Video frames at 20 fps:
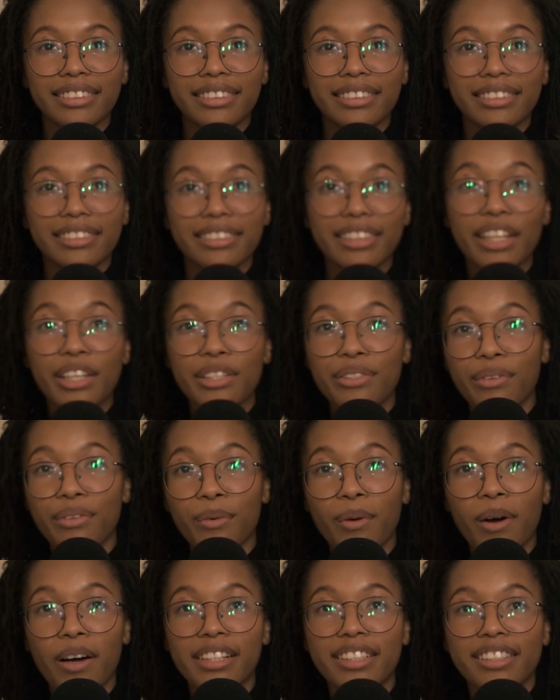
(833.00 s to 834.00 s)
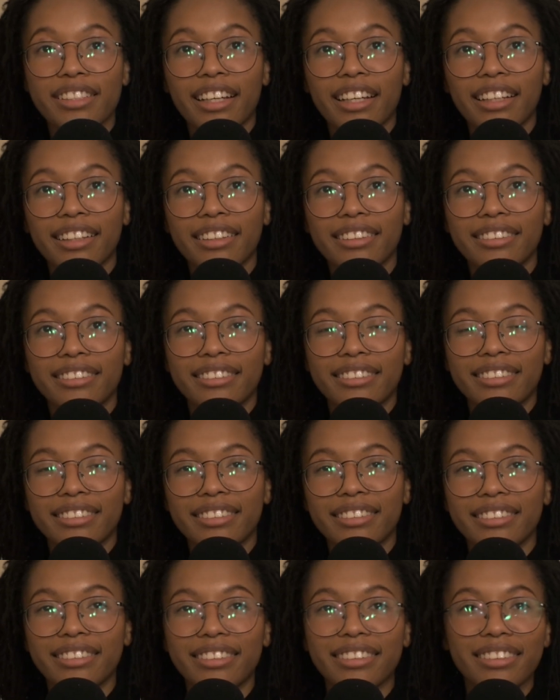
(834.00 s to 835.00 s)
Thanks for watching.
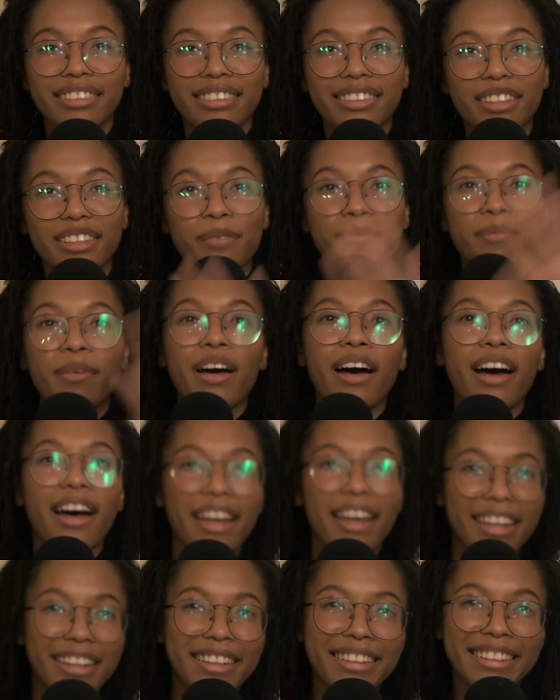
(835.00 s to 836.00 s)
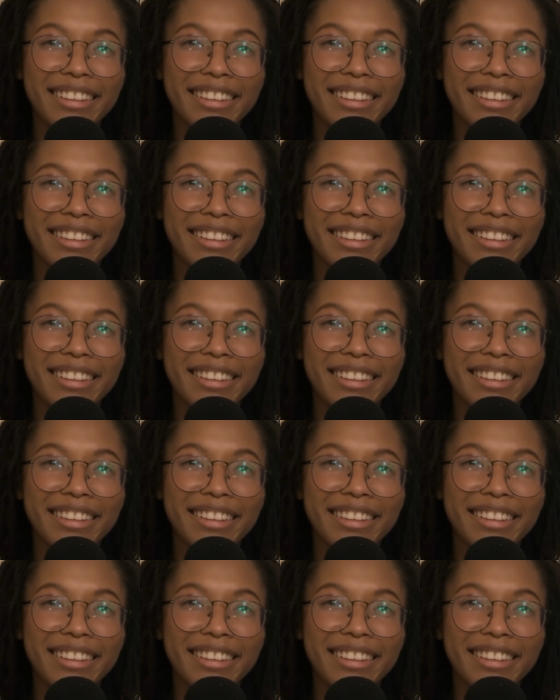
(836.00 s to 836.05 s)
Goodbye.